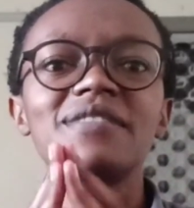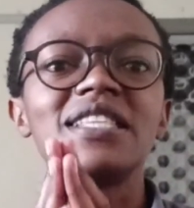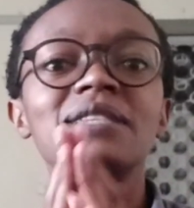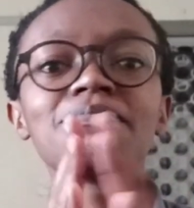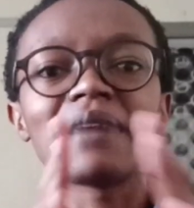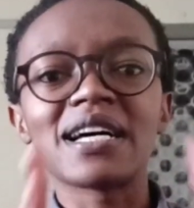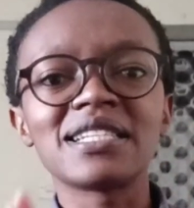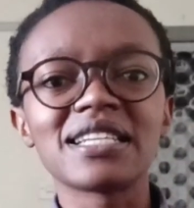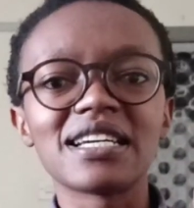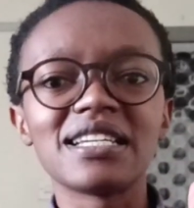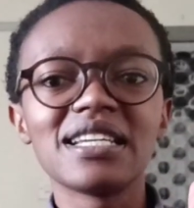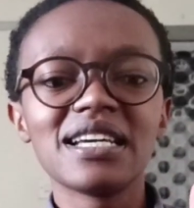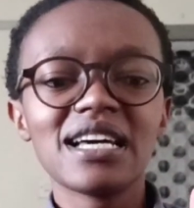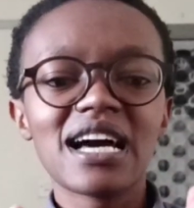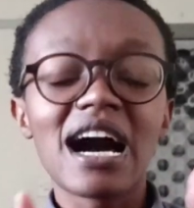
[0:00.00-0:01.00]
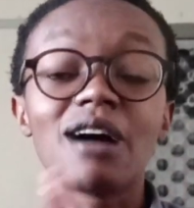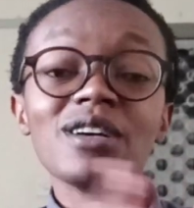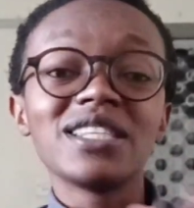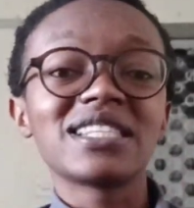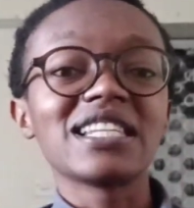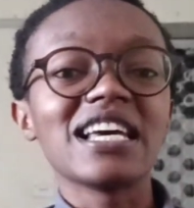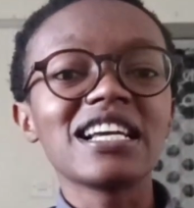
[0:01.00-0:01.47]
pattern, how
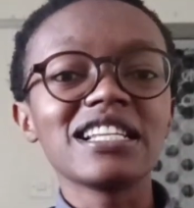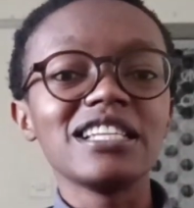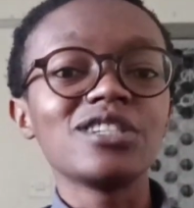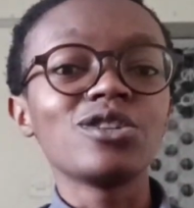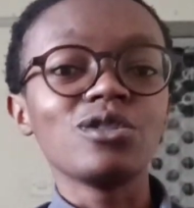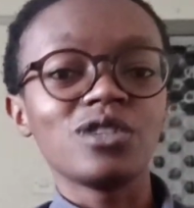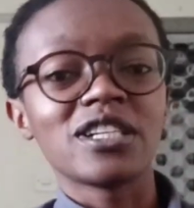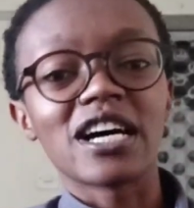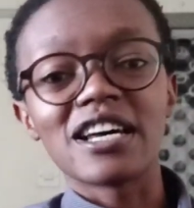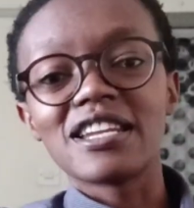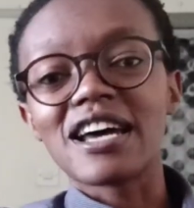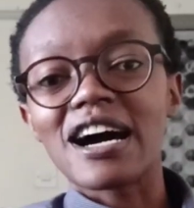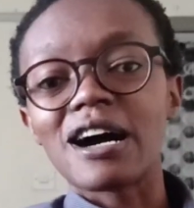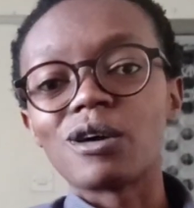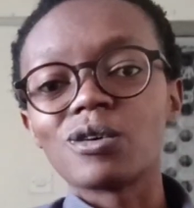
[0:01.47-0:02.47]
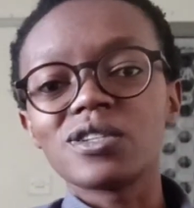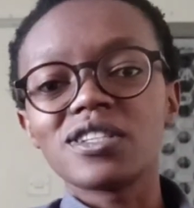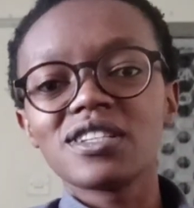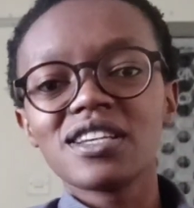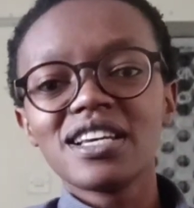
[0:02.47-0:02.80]
it's likely to turn out.